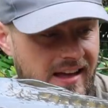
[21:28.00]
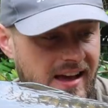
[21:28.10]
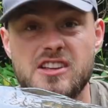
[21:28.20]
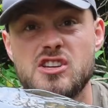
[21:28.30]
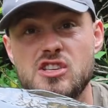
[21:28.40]

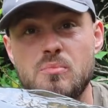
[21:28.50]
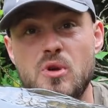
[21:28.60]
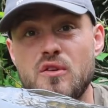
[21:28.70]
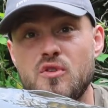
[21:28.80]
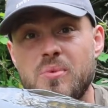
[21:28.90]
And it's just a
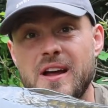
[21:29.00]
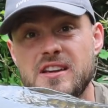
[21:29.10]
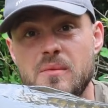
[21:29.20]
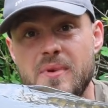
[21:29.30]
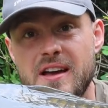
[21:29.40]
beautiful
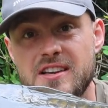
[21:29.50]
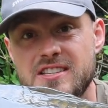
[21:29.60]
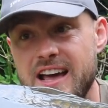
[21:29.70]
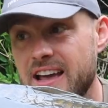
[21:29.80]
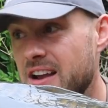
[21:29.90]
place to be. I
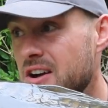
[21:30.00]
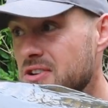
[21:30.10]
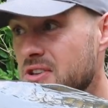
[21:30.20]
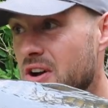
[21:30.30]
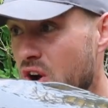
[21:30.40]
sat here
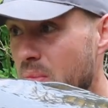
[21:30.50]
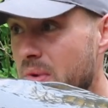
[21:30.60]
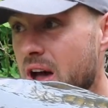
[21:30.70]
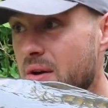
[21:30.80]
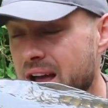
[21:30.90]
last night on
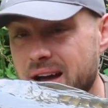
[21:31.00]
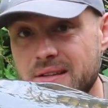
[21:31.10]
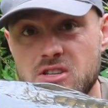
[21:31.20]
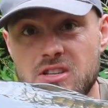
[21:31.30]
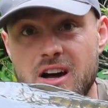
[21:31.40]
my own, out
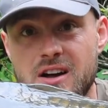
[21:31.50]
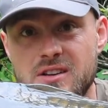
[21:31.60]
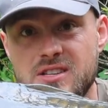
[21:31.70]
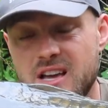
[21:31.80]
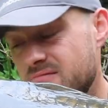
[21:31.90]
in the
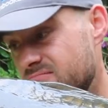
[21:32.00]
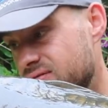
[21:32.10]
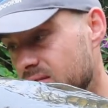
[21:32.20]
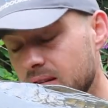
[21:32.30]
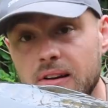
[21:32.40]
stars.
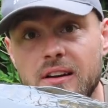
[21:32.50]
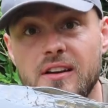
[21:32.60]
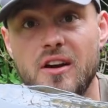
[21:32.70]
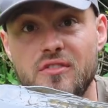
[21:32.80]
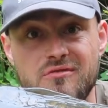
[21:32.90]

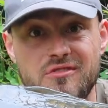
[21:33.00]
Life